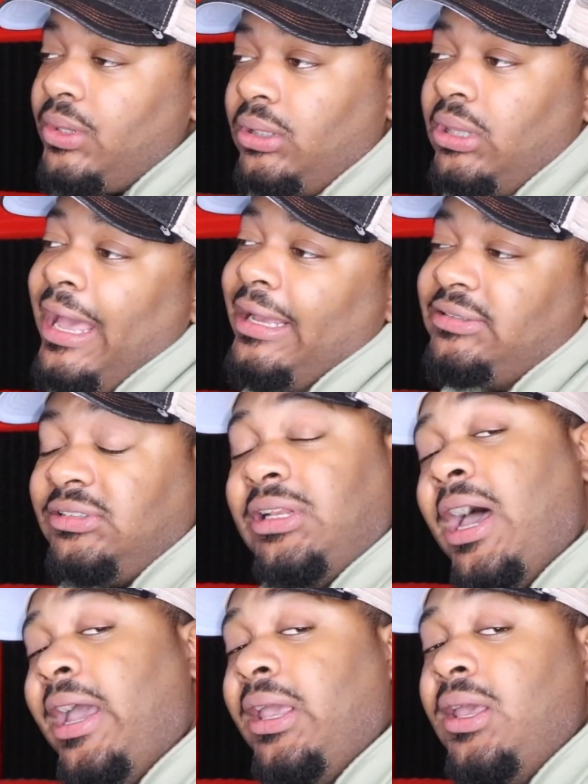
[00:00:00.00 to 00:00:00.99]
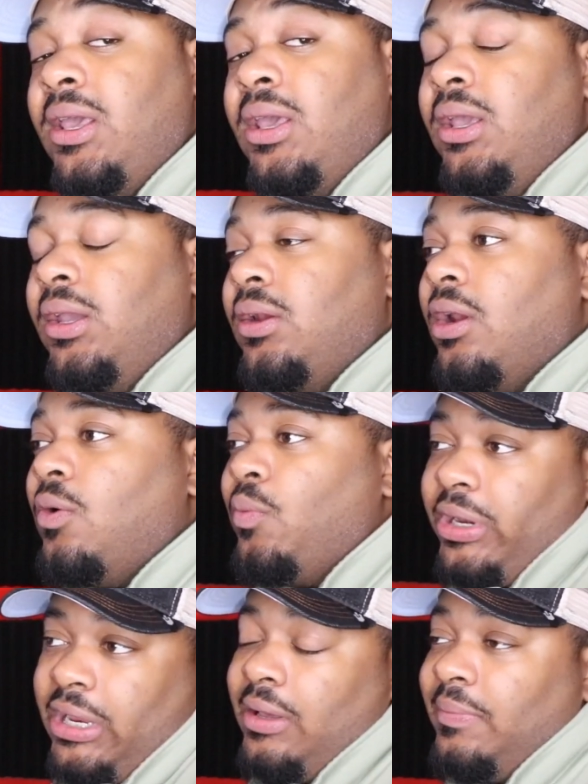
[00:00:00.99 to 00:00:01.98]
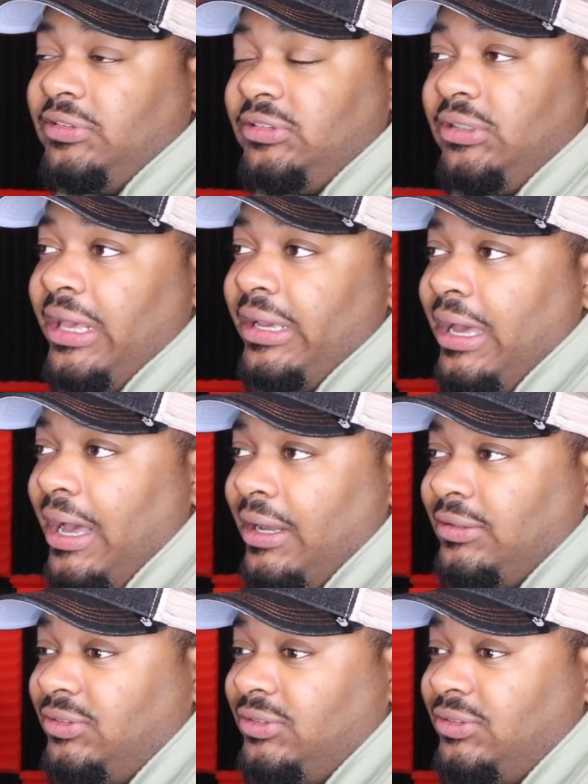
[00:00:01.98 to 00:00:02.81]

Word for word: last night you know, with him and Snake Eyes.